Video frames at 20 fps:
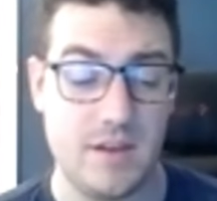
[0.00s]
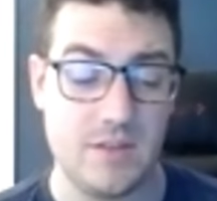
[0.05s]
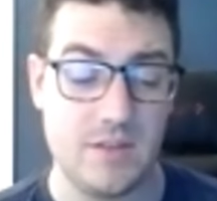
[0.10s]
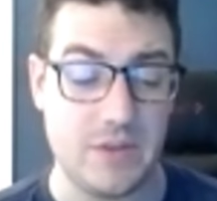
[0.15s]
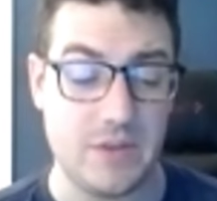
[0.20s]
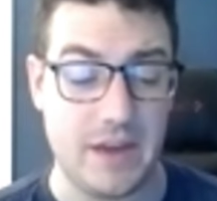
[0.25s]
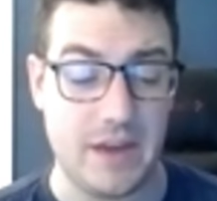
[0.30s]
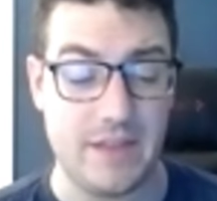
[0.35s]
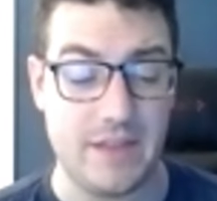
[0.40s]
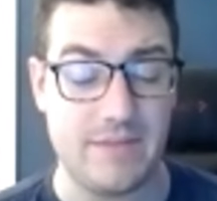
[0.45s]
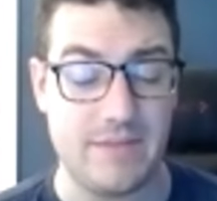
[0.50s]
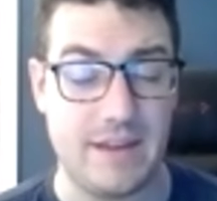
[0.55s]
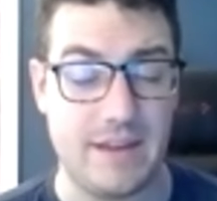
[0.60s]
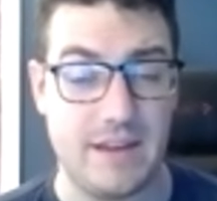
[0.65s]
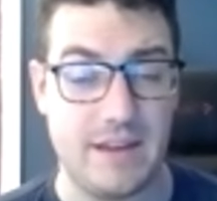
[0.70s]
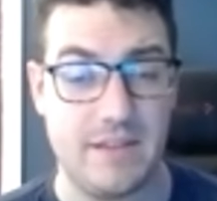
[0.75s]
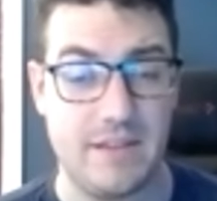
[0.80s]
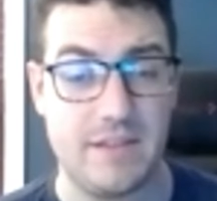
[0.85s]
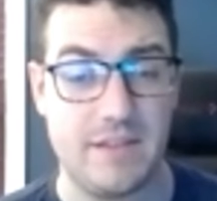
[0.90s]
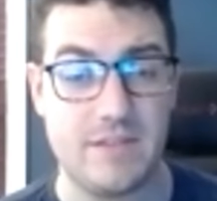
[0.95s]
So again,
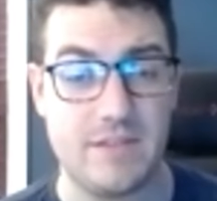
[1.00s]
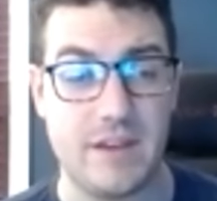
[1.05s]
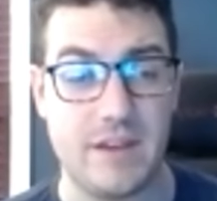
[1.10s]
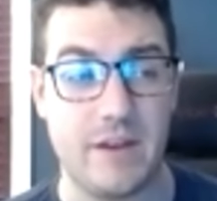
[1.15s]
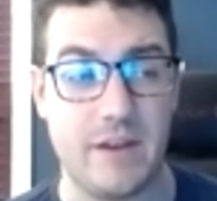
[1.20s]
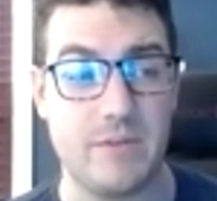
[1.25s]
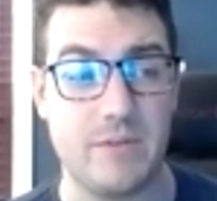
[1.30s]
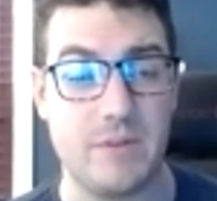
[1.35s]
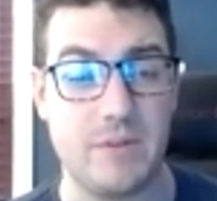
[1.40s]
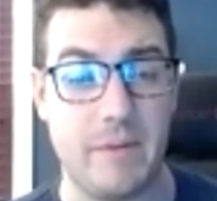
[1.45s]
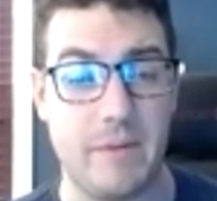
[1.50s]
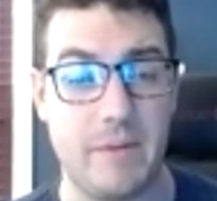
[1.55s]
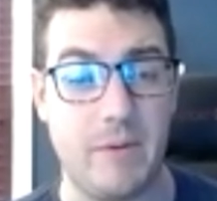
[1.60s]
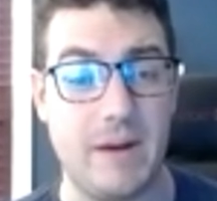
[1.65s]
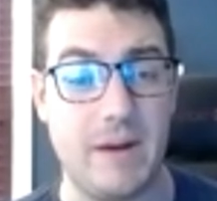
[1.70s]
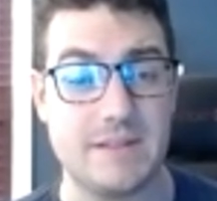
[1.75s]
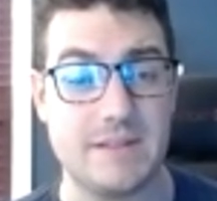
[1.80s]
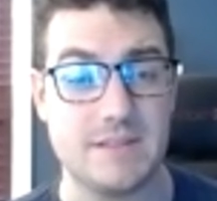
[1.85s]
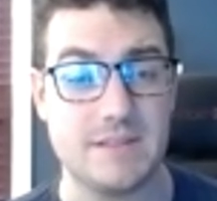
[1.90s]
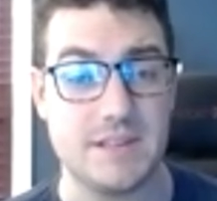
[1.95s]
Sarah was on my
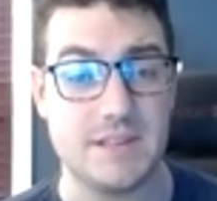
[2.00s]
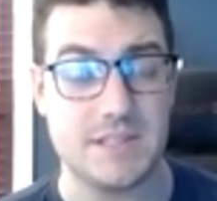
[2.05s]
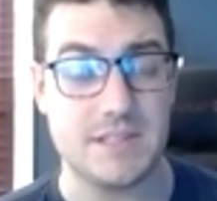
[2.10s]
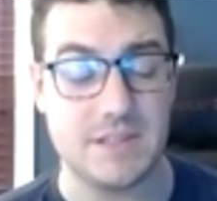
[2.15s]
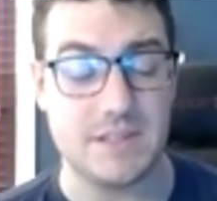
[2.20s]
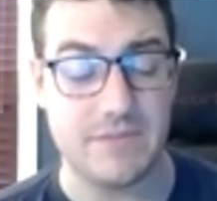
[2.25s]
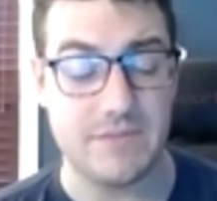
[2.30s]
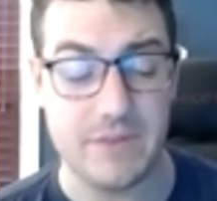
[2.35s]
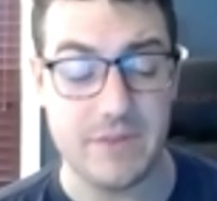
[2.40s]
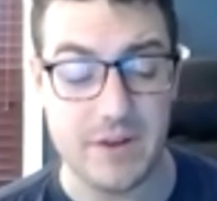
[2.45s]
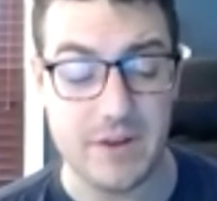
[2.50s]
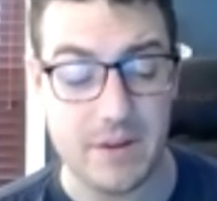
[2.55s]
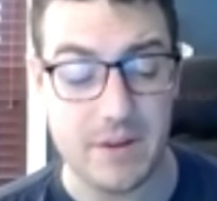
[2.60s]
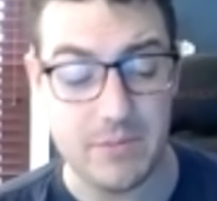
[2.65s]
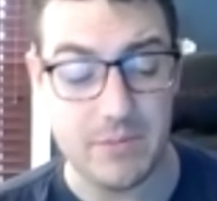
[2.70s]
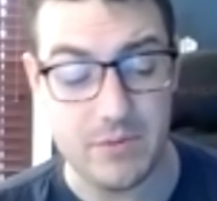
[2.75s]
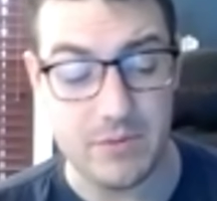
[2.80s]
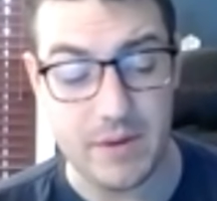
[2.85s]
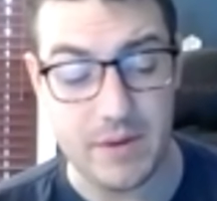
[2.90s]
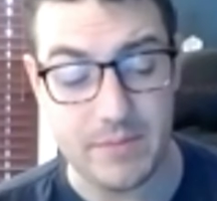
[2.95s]
watch list for a
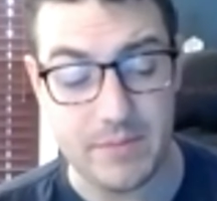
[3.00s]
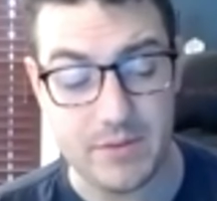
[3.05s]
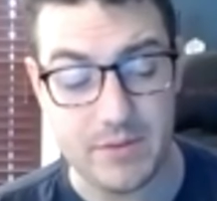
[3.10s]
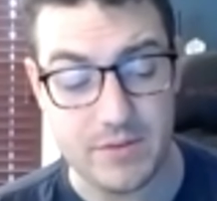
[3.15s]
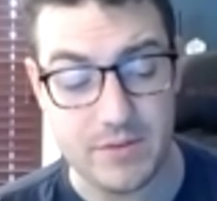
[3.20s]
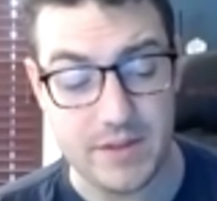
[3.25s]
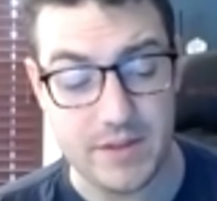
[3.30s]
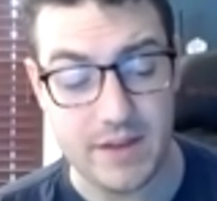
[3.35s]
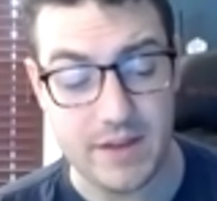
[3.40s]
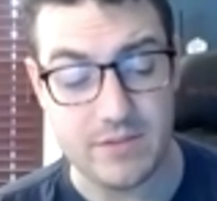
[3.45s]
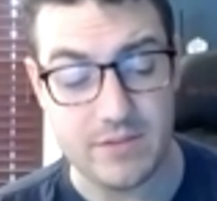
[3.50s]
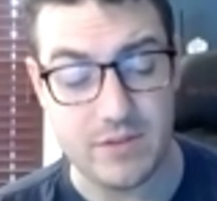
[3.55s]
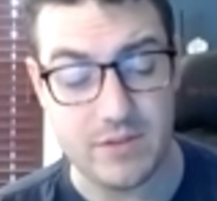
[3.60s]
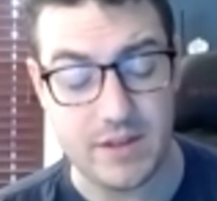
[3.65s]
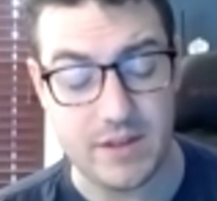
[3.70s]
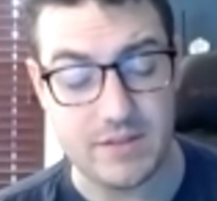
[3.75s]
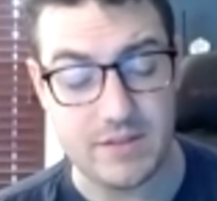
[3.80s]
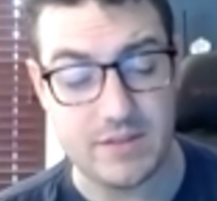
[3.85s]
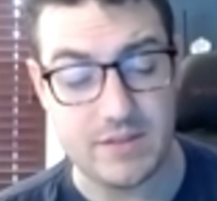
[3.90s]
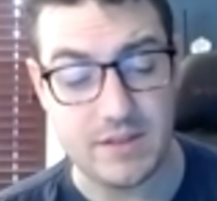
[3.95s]
couple episodes now. So
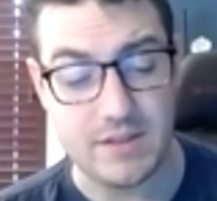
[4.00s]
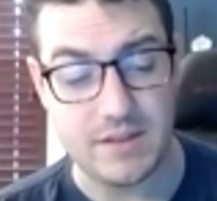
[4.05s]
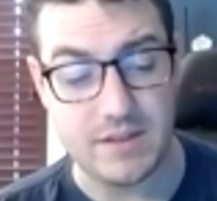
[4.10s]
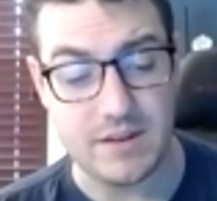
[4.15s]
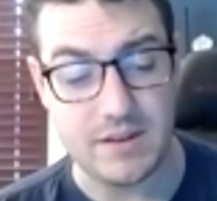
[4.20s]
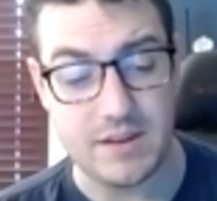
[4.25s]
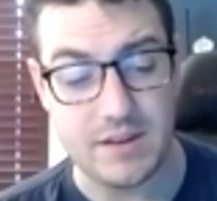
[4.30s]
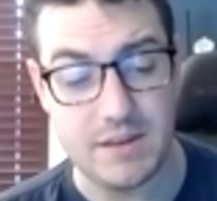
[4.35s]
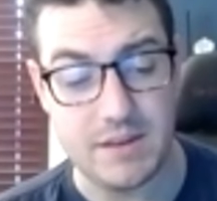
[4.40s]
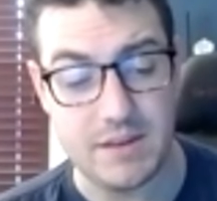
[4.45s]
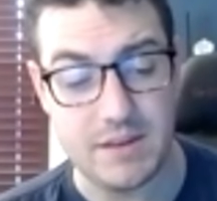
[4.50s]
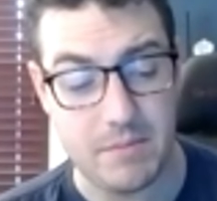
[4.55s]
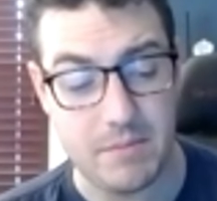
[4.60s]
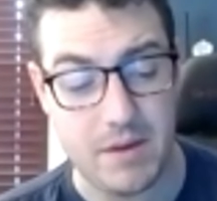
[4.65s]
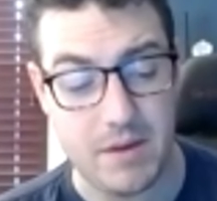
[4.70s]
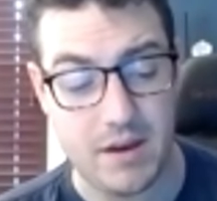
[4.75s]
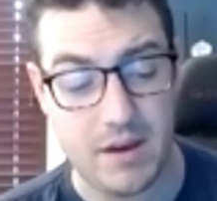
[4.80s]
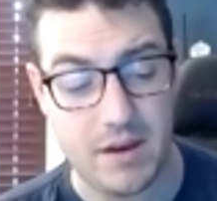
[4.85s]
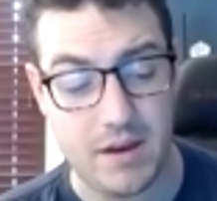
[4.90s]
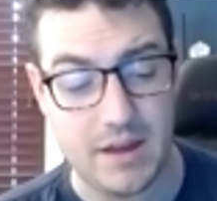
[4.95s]
that's something to keep in
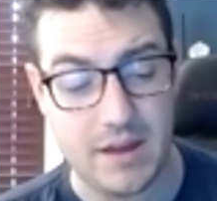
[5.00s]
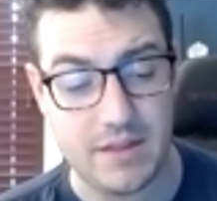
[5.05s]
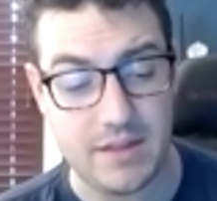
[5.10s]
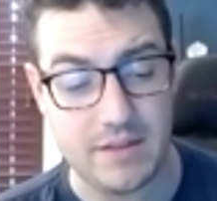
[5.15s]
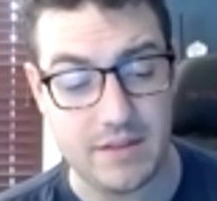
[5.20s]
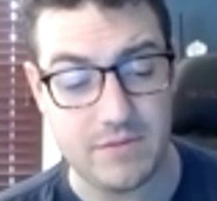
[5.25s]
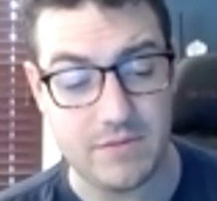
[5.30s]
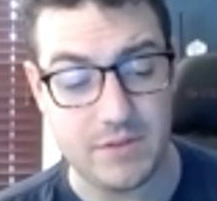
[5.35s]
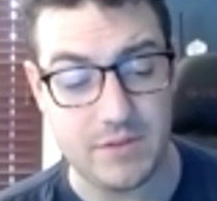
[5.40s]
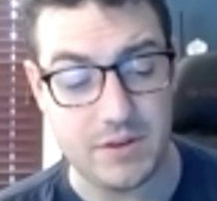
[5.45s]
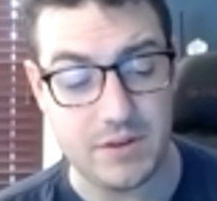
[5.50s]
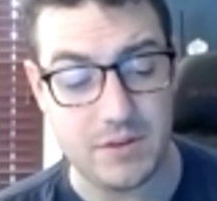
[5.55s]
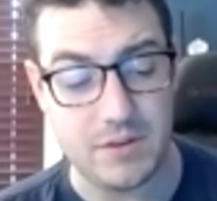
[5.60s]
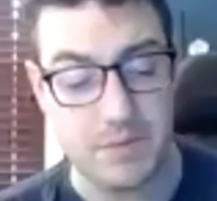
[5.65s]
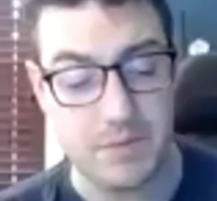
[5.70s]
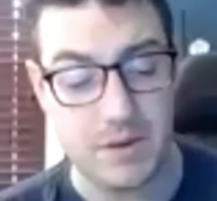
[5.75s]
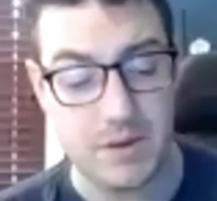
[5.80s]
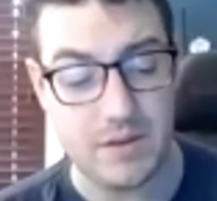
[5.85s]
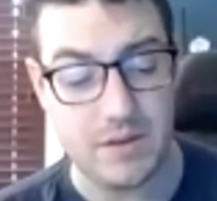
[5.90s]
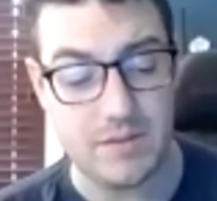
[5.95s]
mind. I think it's really going to
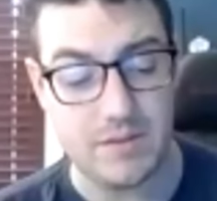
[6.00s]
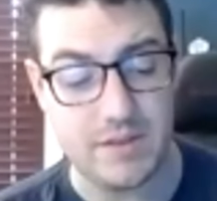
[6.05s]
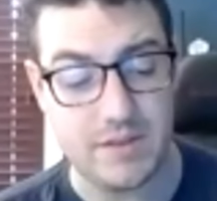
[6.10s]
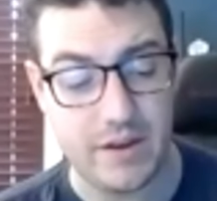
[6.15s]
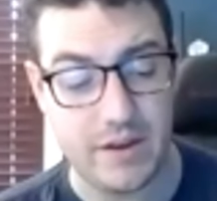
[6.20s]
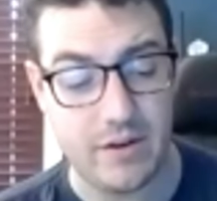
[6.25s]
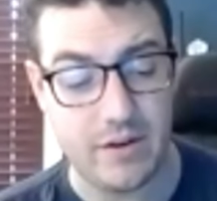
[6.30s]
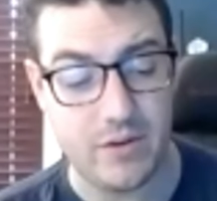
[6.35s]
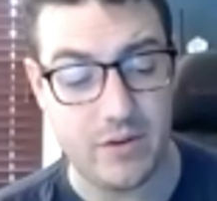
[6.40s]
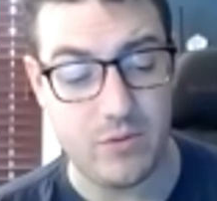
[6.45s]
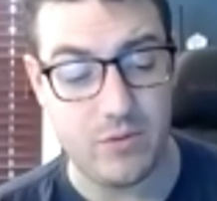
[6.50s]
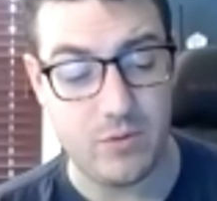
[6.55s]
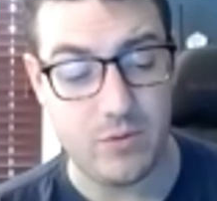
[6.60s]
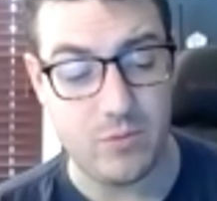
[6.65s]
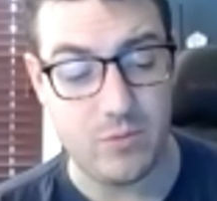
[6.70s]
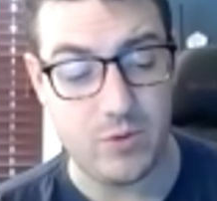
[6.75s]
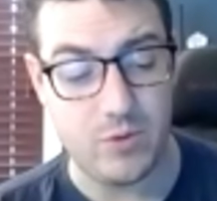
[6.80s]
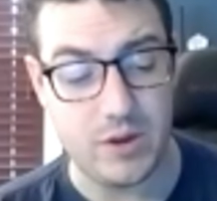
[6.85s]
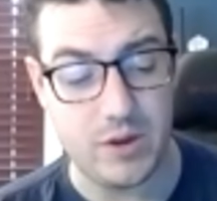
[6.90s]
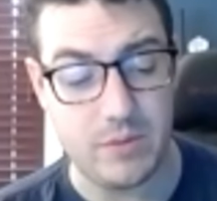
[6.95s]
be Sarah
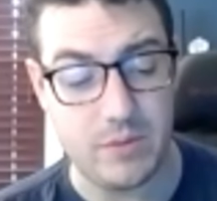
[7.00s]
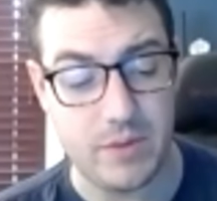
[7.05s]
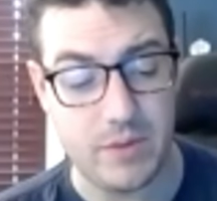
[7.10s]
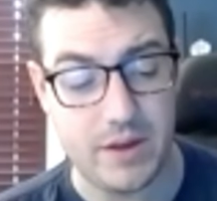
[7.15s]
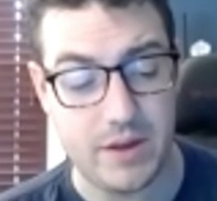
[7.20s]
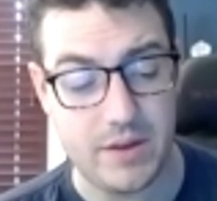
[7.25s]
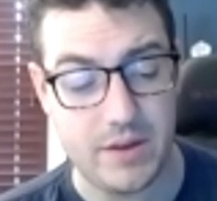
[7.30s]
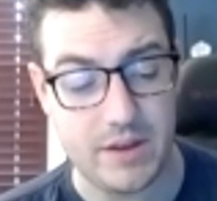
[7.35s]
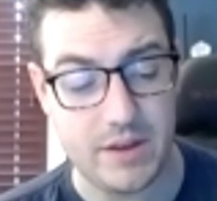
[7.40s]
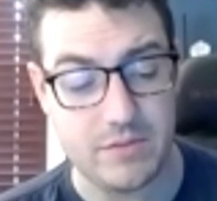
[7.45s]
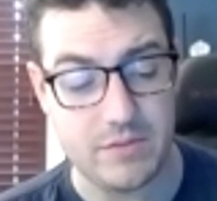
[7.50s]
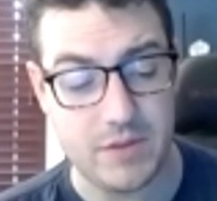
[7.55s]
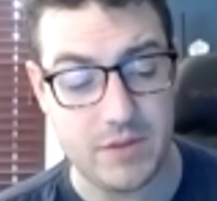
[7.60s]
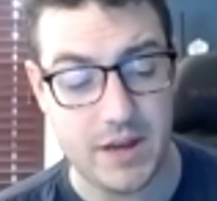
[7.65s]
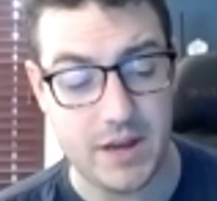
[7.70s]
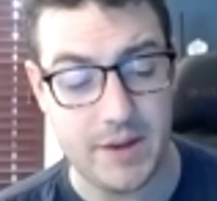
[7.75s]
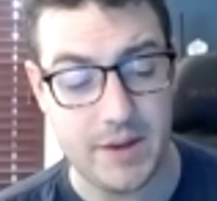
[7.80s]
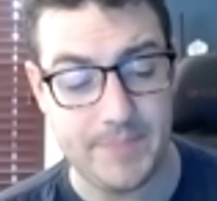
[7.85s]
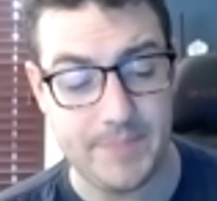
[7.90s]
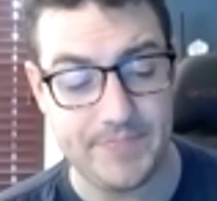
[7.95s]
or William, probably the next
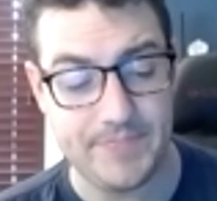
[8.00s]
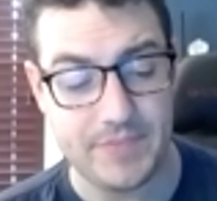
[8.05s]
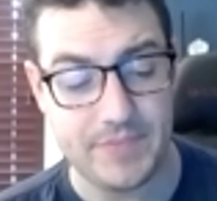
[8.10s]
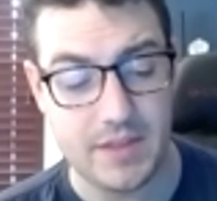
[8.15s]
one out.